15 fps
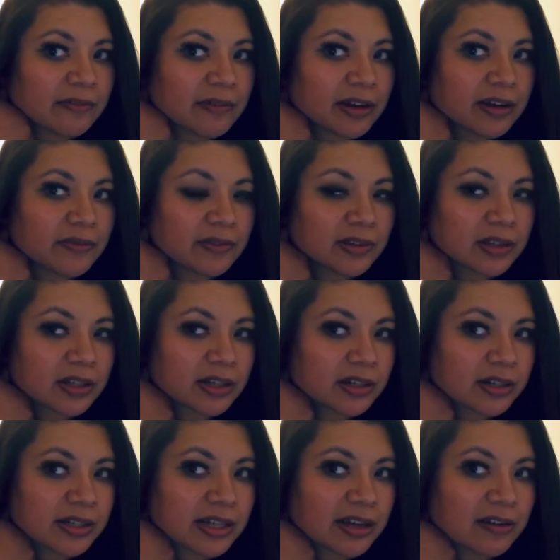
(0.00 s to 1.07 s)
running from the ear
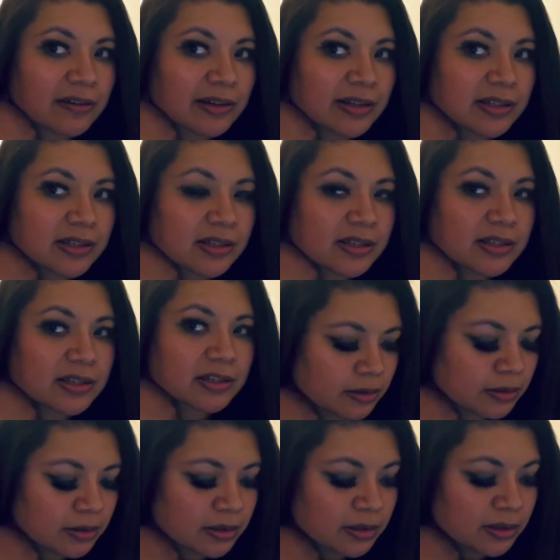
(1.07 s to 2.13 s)
down into the
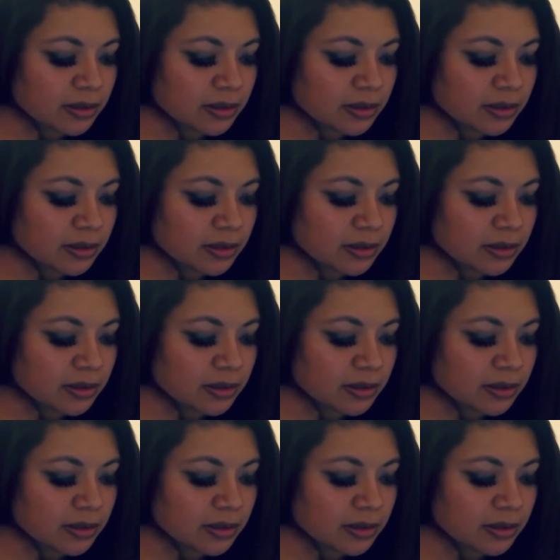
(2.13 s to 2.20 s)
sternum.